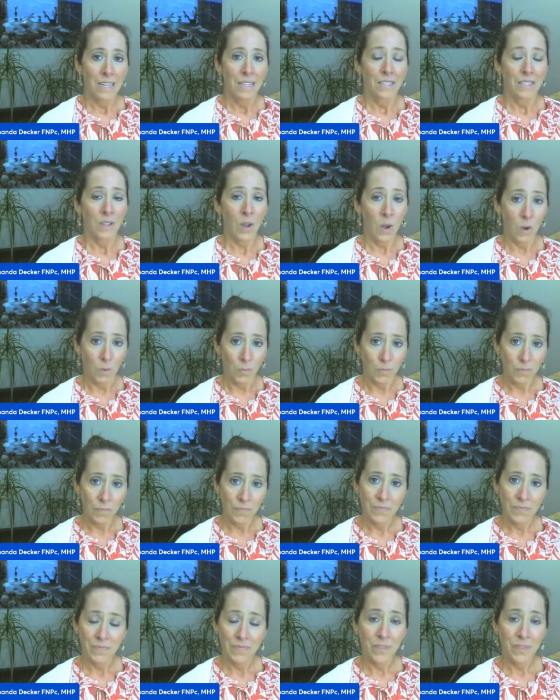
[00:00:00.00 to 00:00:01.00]
So
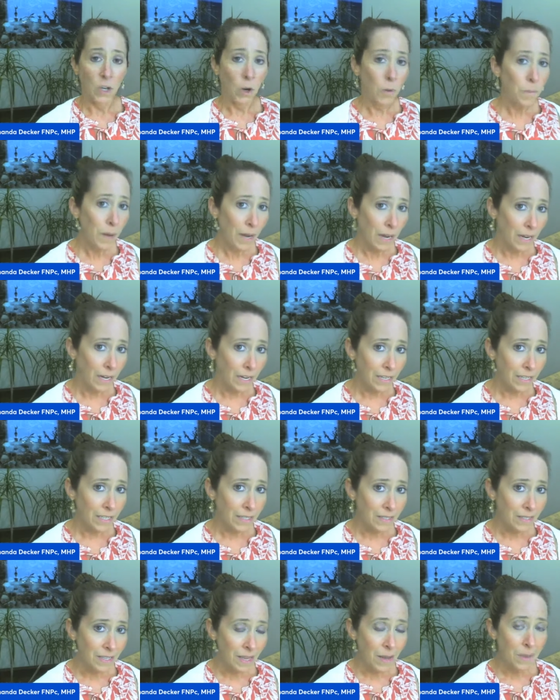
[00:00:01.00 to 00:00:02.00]
don't panic.
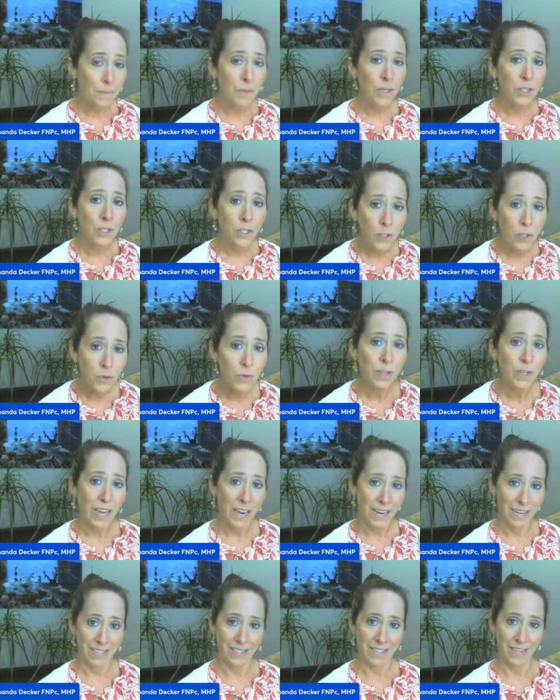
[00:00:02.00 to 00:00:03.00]
But do
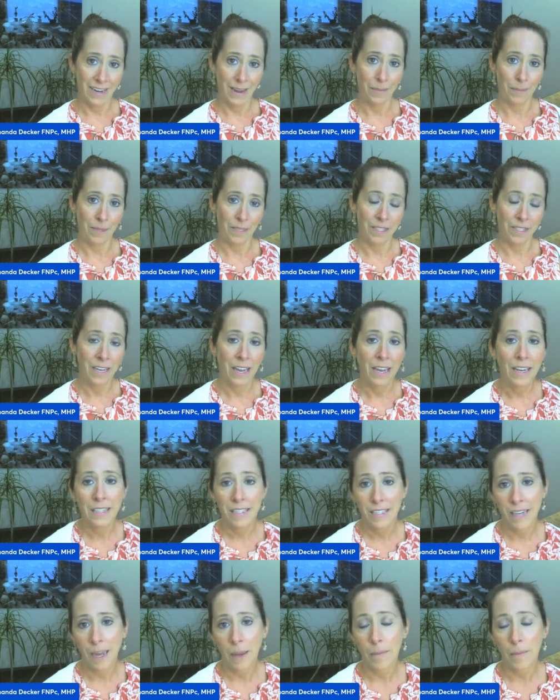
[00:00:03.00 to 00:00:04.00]
take steps. Take
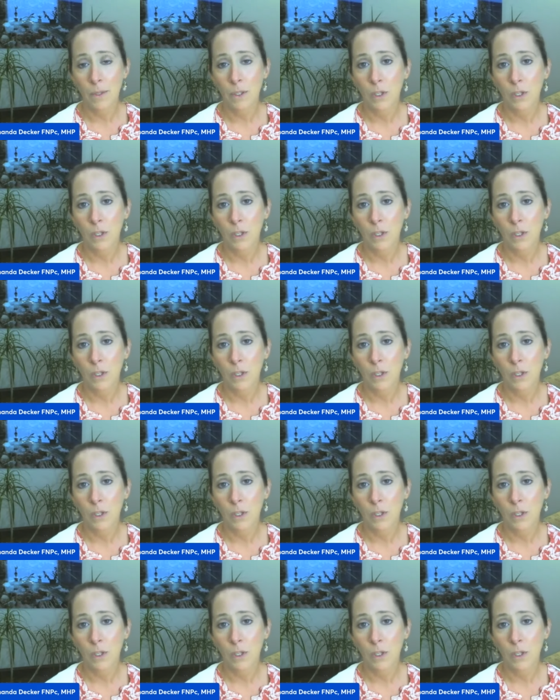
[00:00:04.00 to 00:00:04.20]
steps